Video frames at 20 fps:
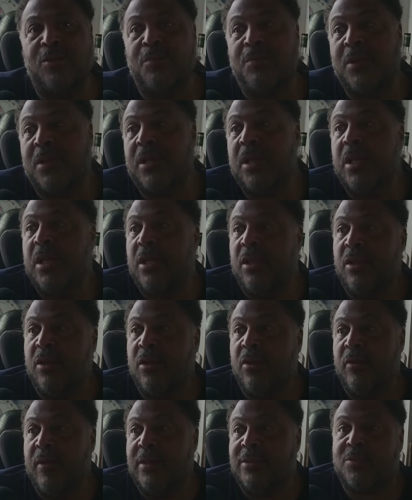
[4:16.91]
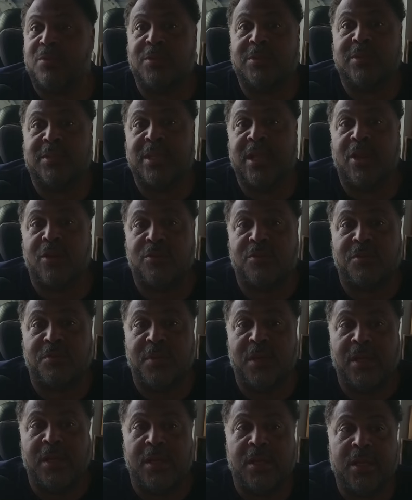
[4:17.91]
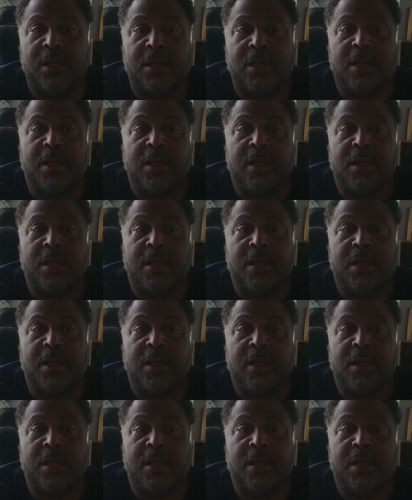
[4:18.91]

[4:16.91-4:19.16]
but you know that's what's dealt to me.